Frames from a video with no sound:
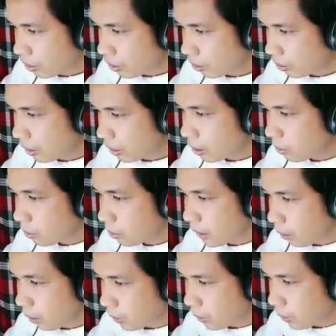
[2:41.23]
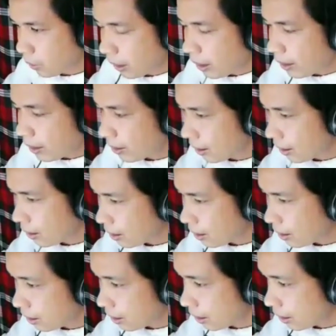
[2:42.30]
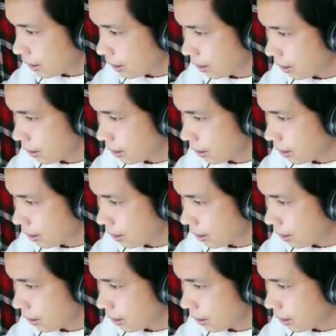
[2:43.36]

to determine our test statistic.